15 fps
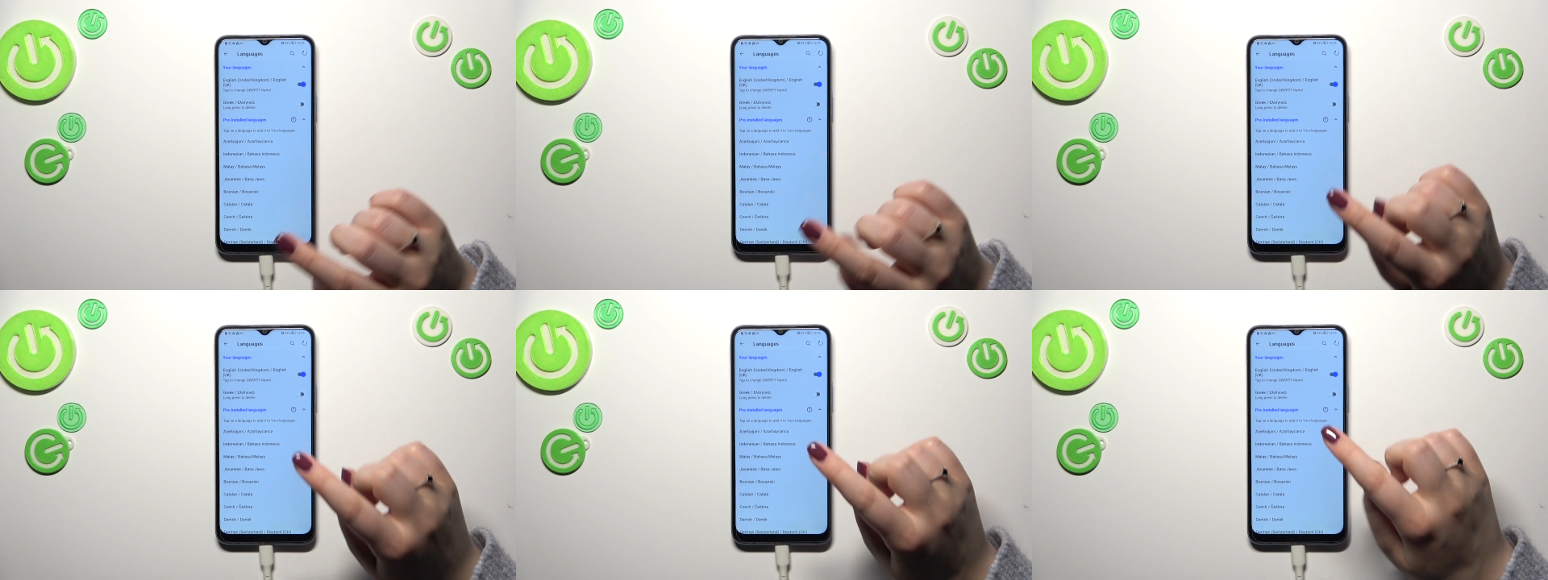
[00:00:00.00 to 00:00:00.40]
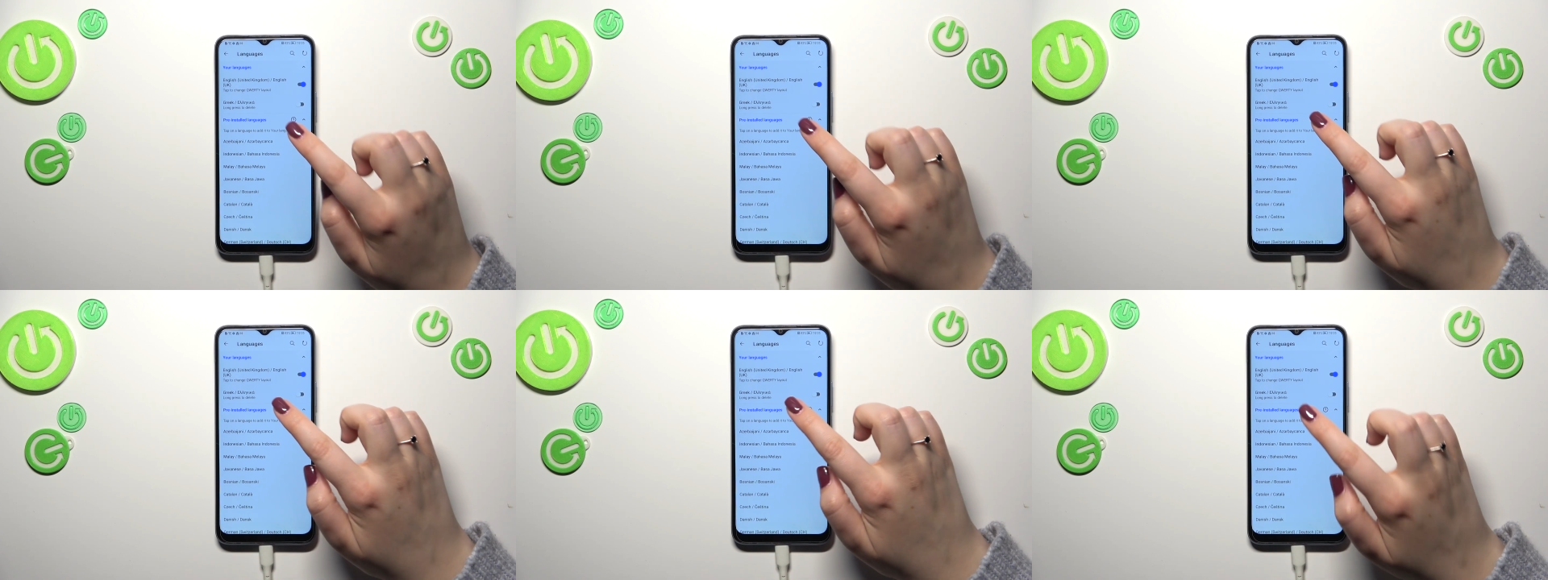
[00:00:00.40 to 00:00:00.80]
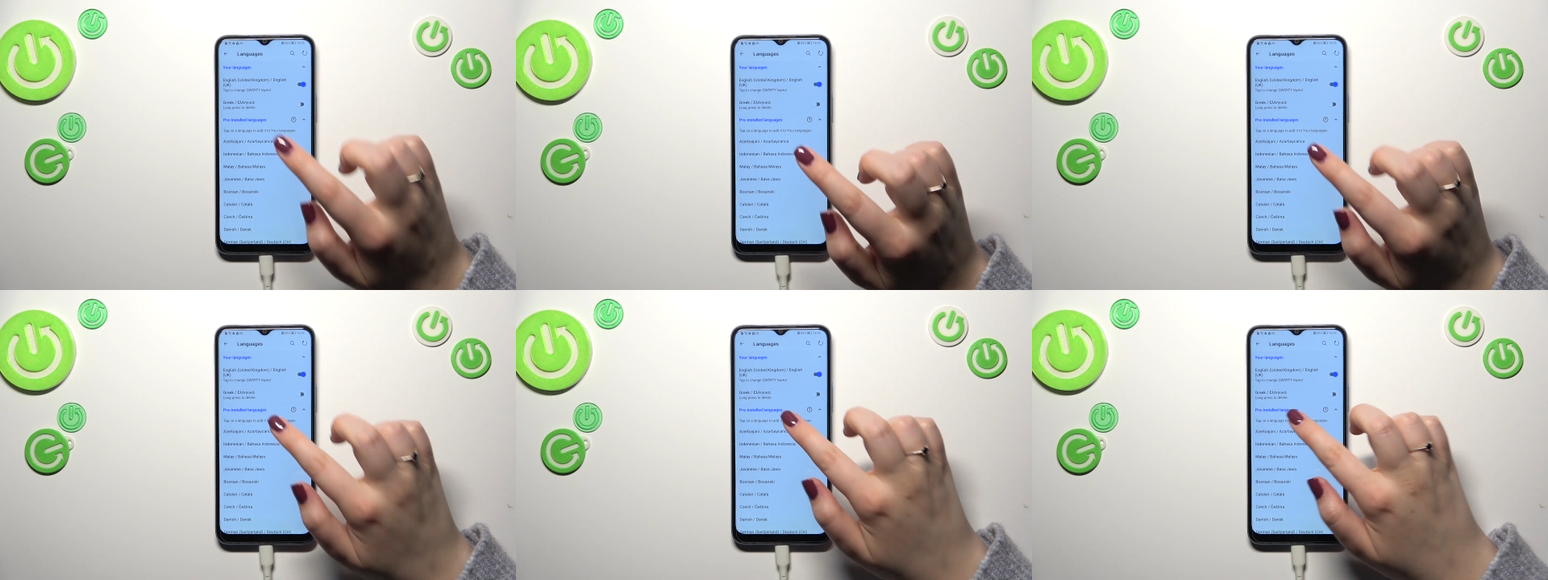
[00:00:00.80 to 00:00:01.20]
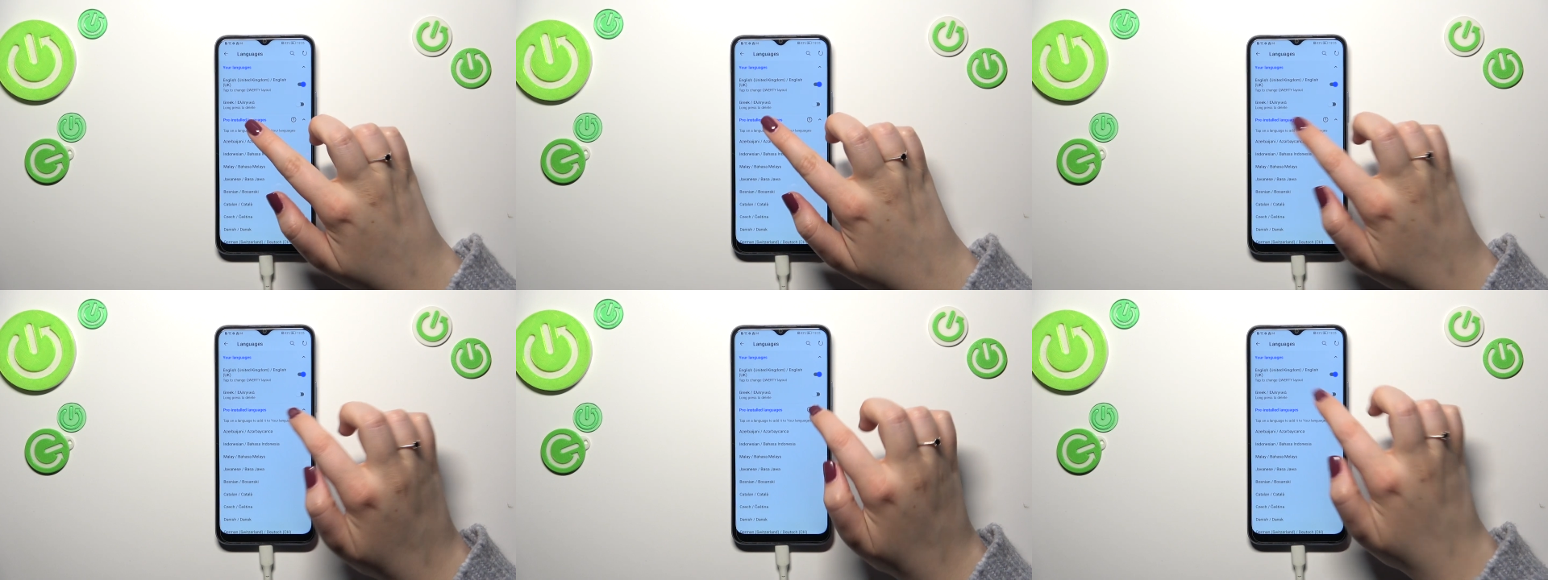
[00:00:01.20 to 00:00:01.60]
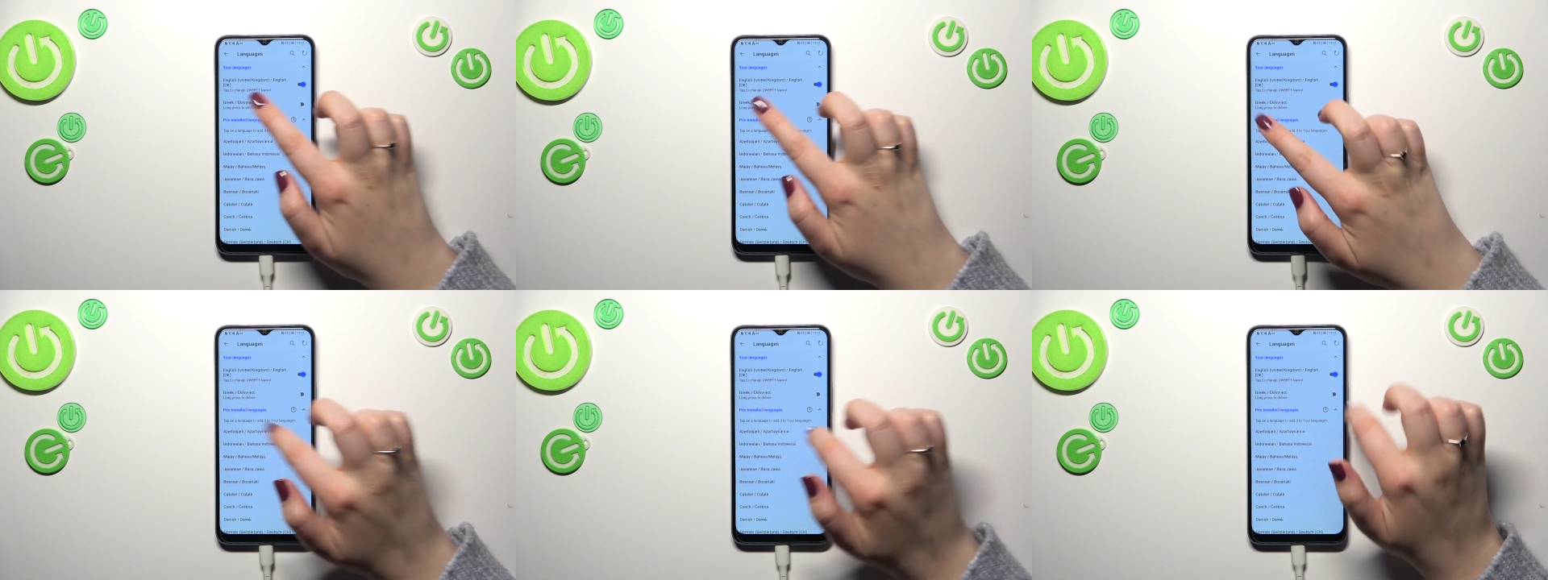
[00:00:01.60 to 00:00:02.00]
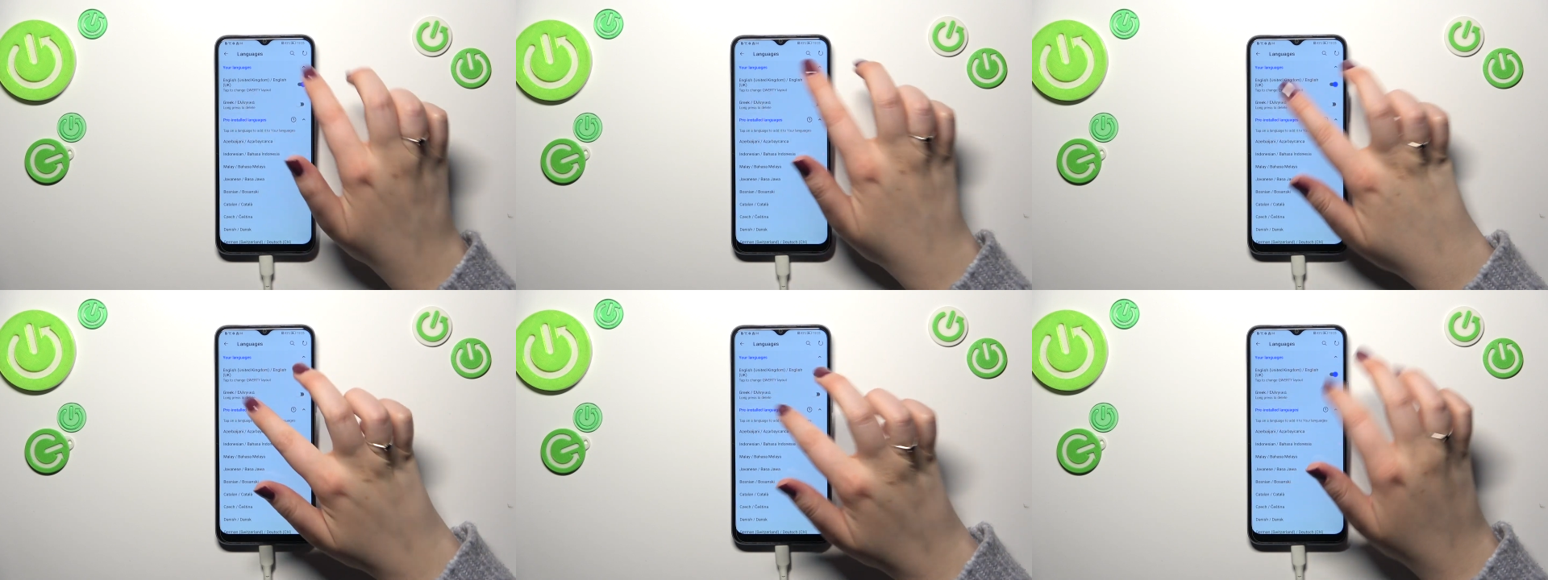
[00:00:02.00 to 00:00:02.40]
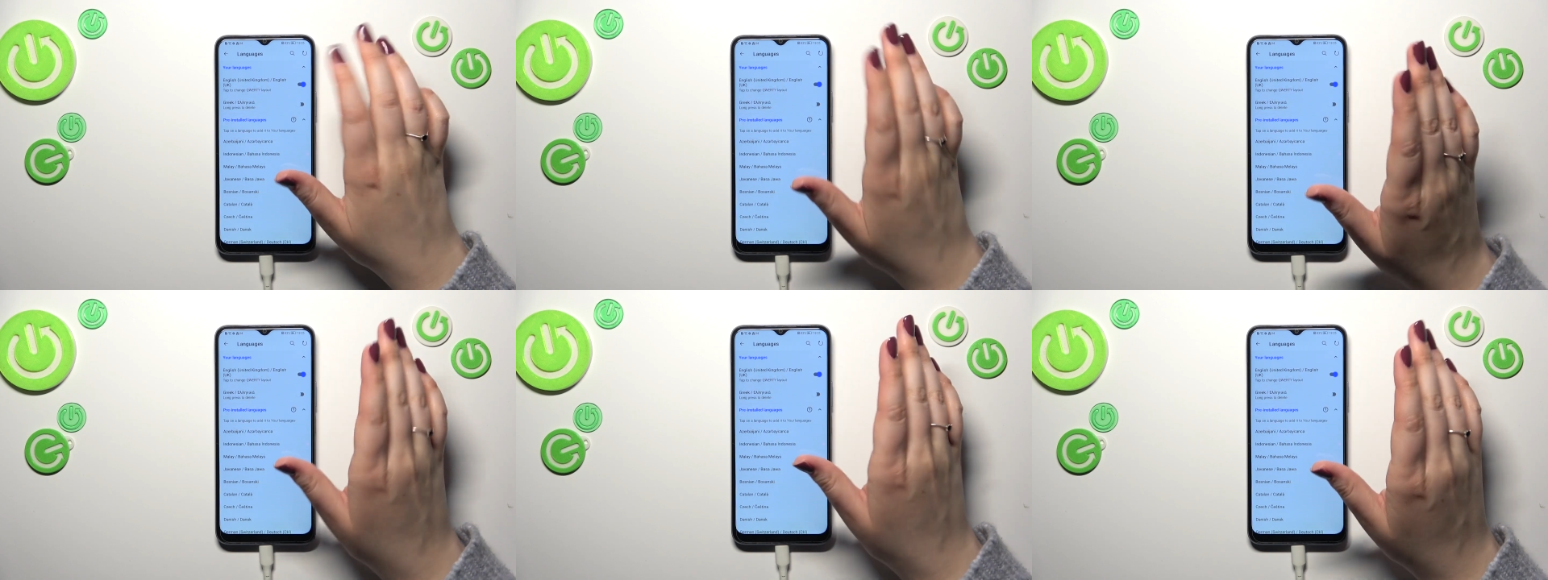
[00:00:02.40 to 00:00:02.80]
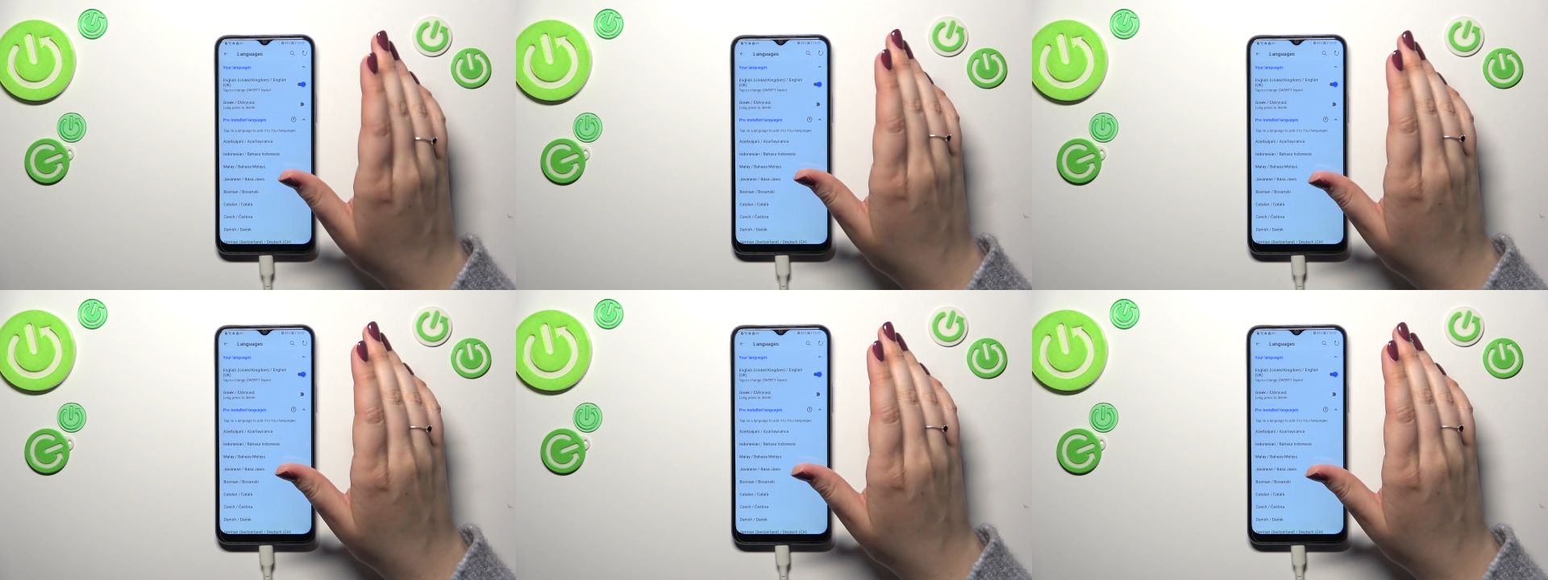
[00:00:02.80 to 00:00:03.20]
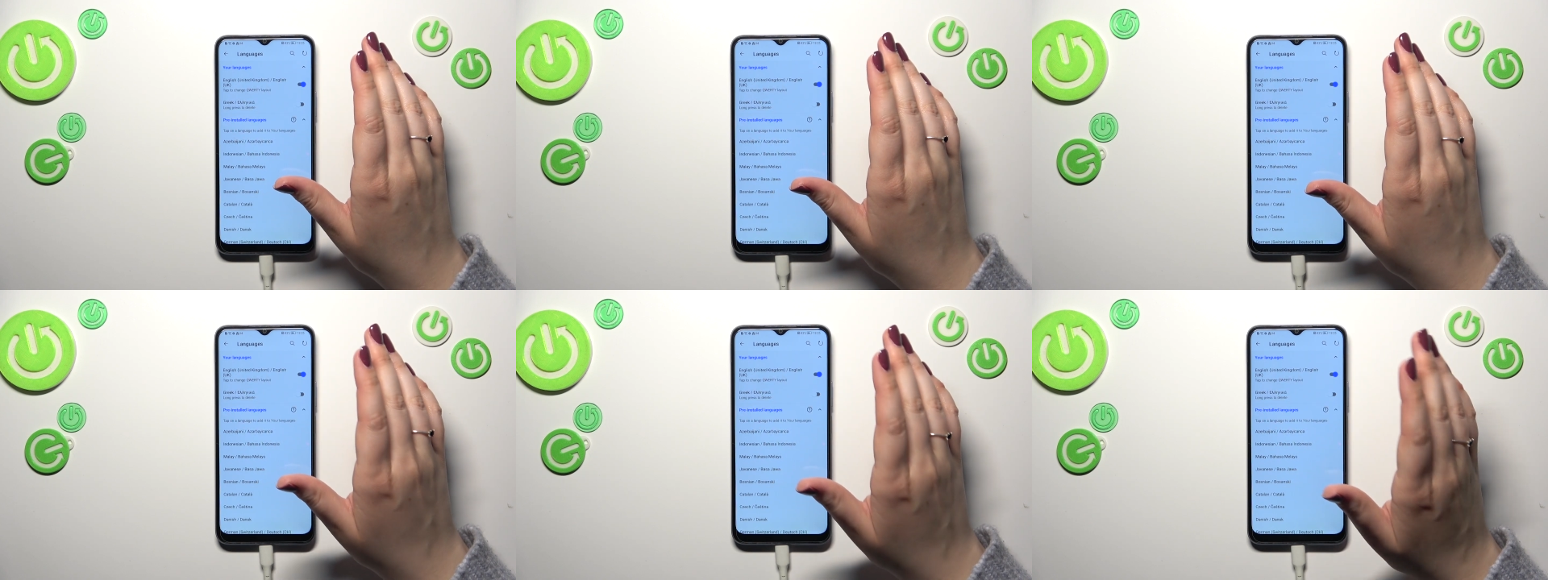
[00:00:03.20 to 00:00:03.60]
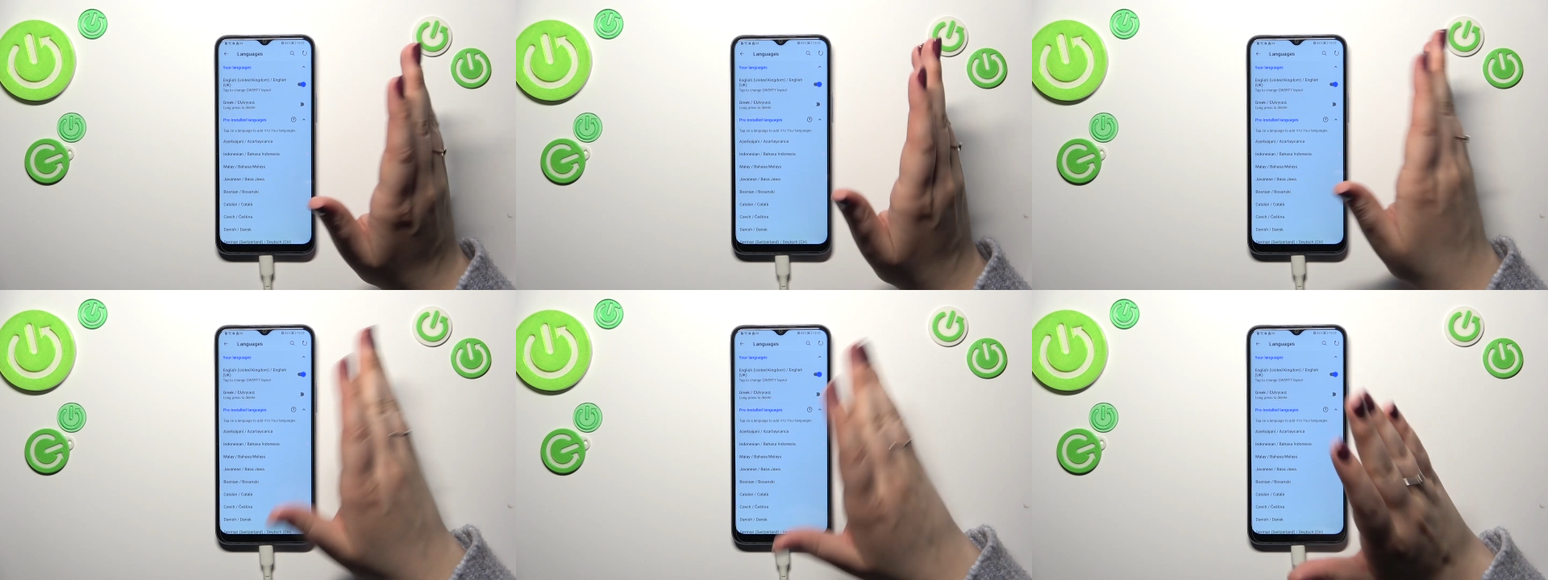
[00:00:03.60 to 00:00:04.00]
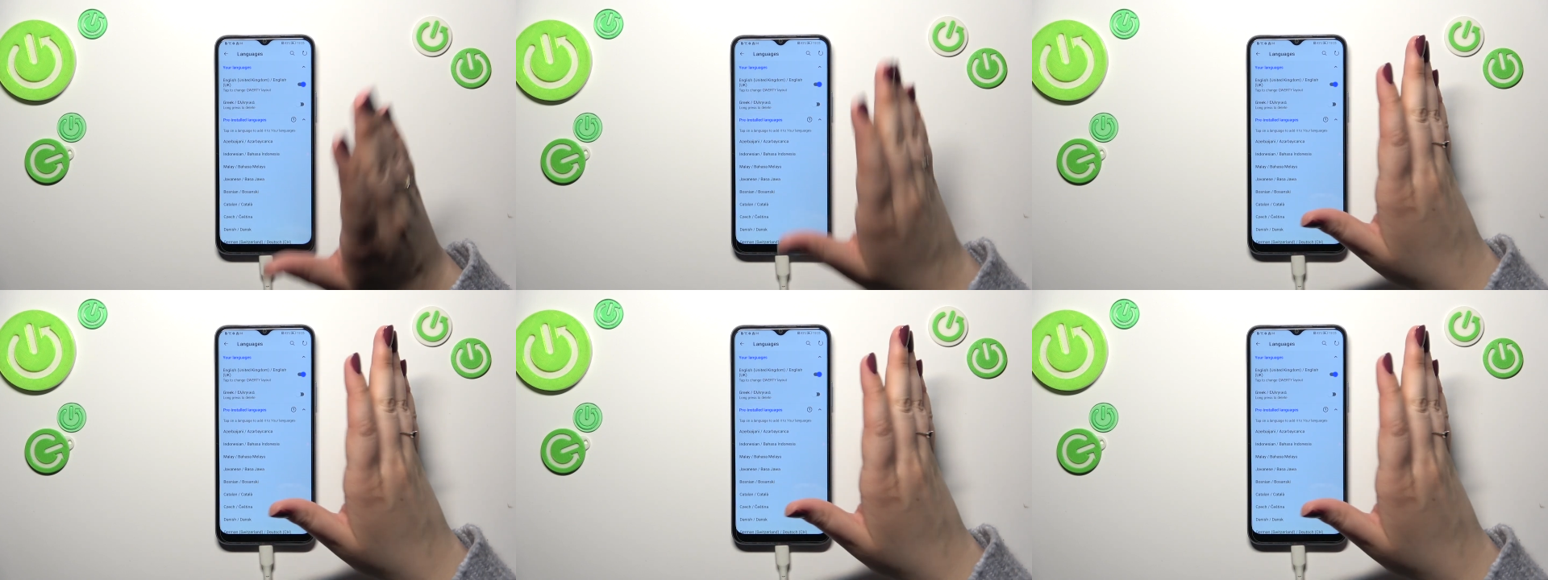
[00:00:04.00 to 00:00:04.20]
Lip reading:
No face is visible, so there are no lips to read.